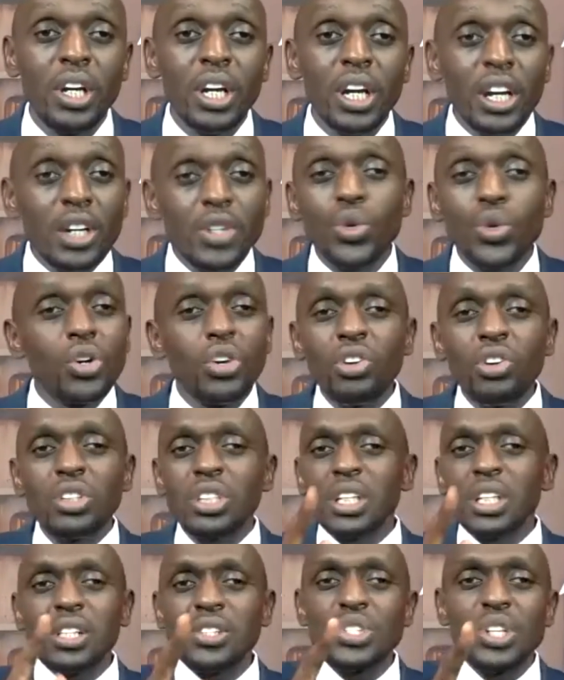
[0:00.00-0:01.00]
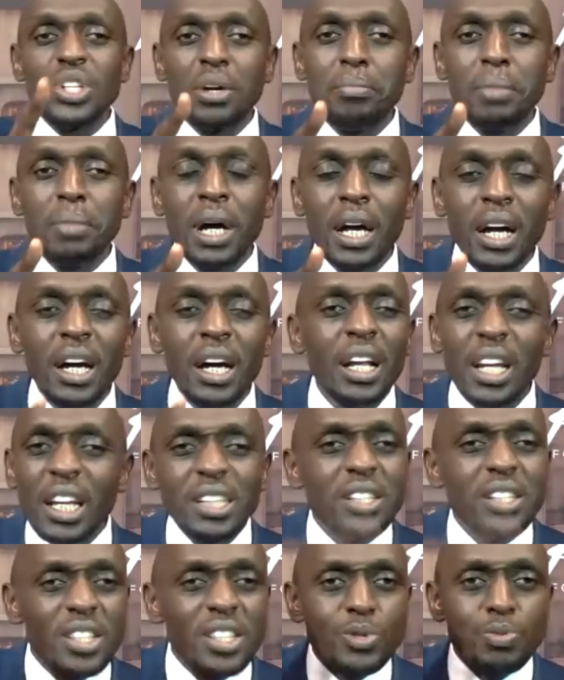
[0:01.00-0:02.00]
And so God tells Jeremiah, let
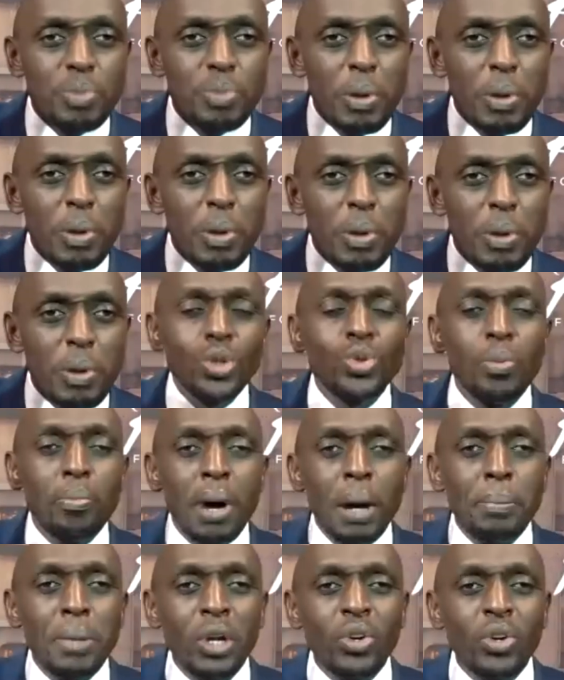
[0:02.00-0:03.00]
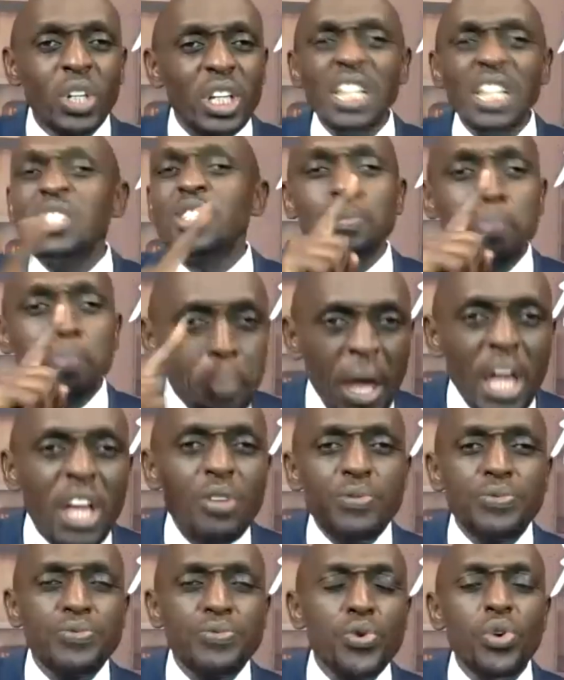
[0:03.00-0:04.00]
these people go to Babylon. It's
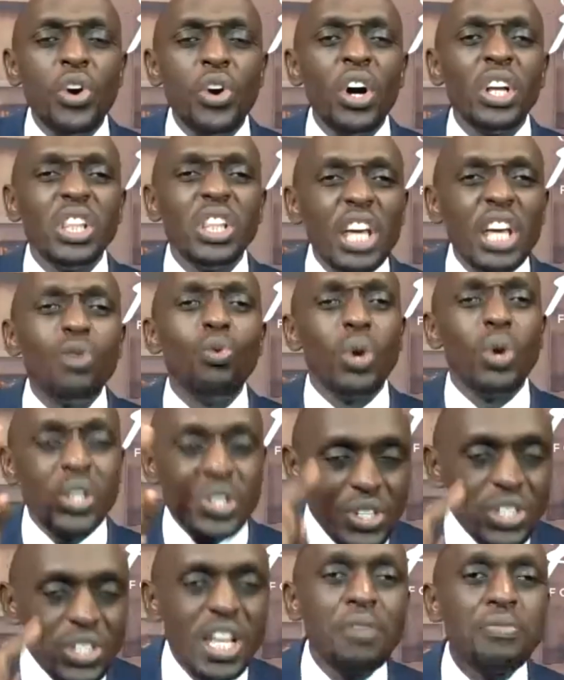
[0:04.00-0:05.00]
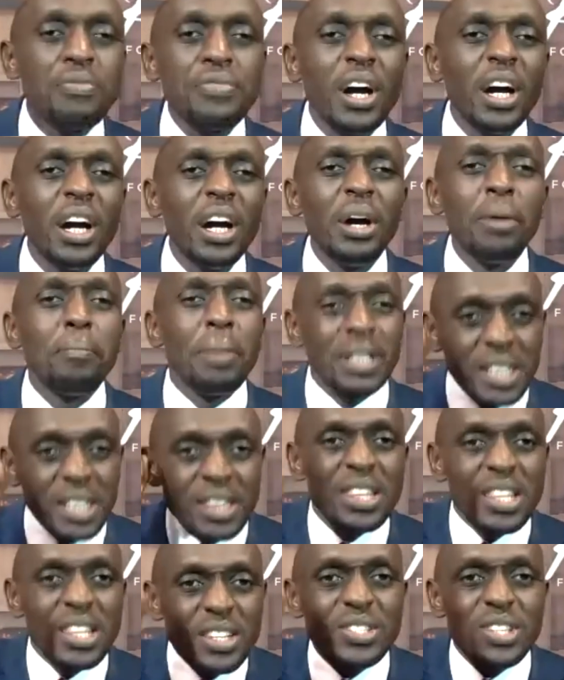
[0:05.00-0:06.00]
painful, they will suffer, but
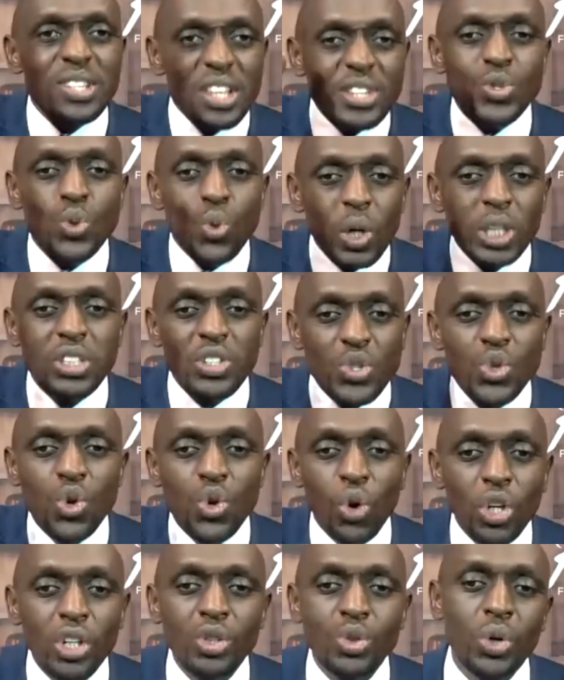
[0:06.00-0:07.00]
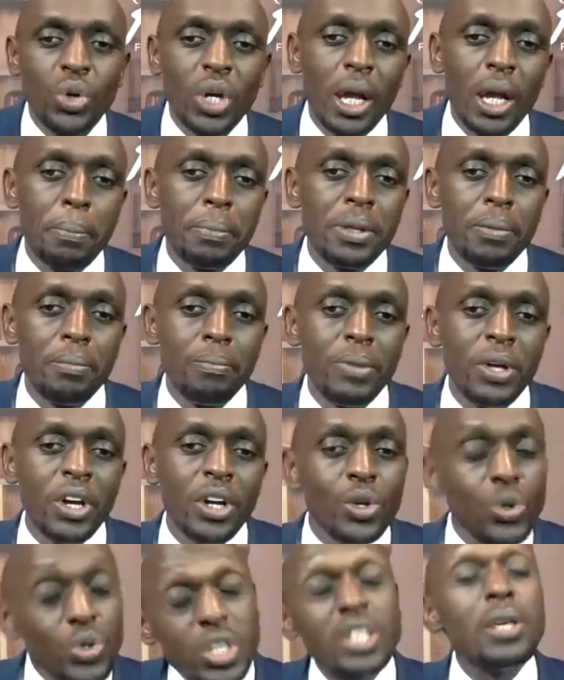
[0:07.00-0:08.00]
this is what is going to help them.
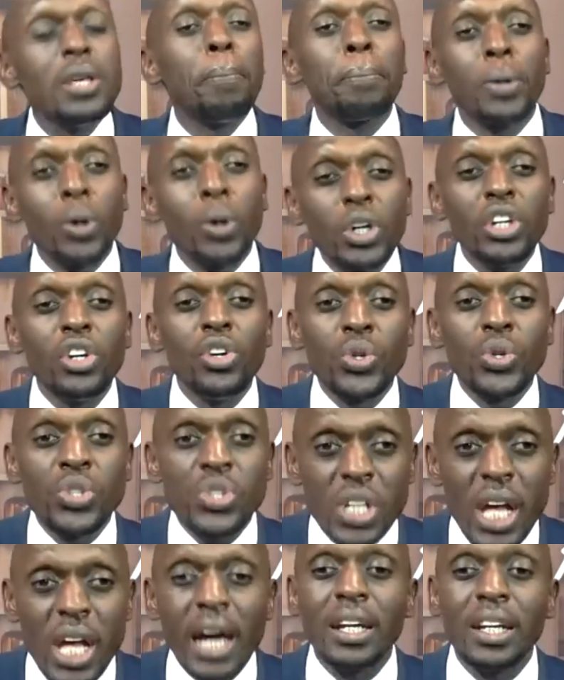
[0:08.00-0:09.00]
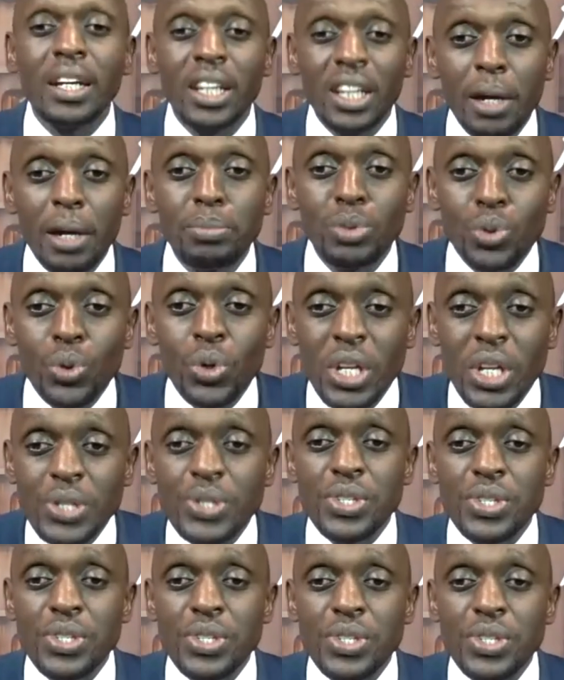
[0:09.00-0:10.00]
You see, the prodigal son came to
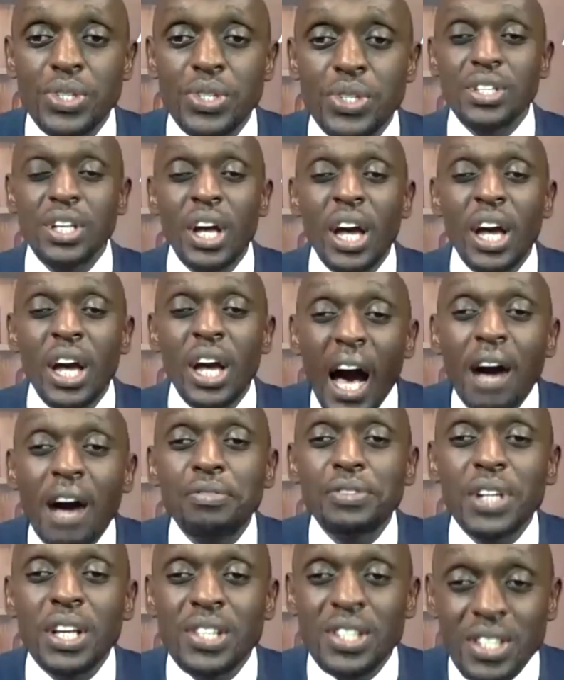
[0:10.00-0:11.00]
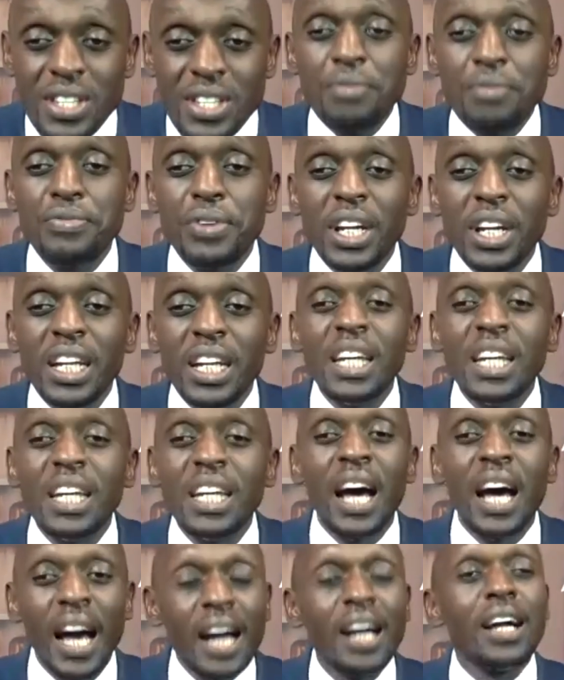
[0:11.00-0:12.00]
his senses after suffering
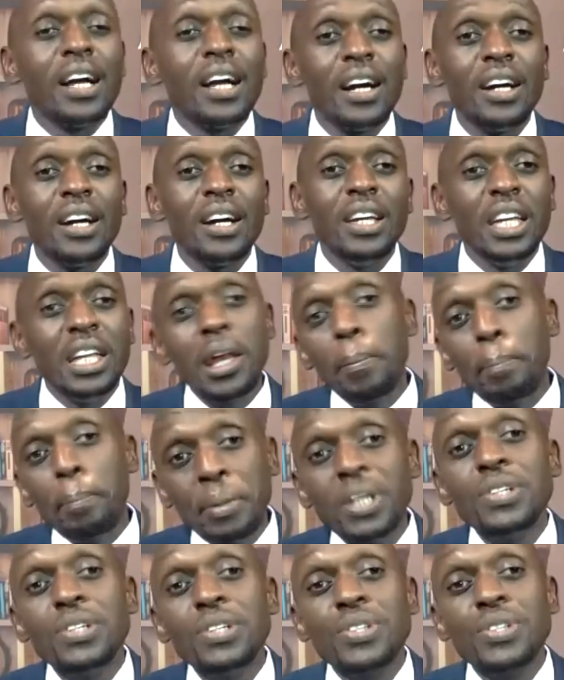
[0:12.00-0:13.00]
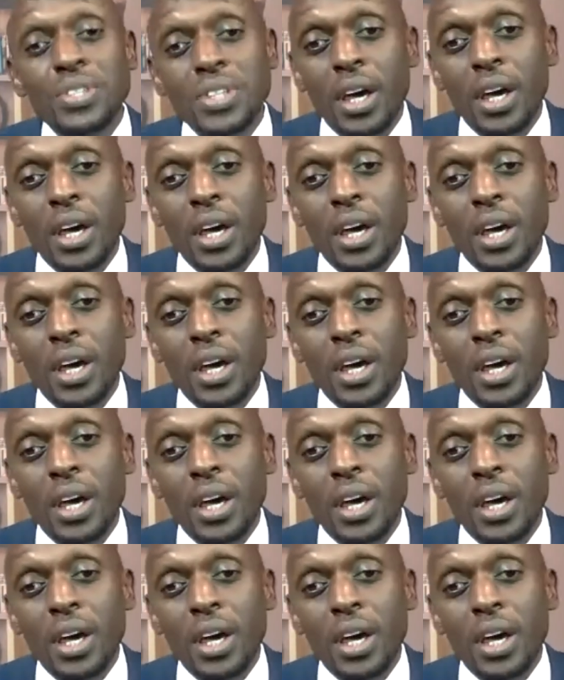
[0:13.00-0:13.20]
in hunger in a pigsty.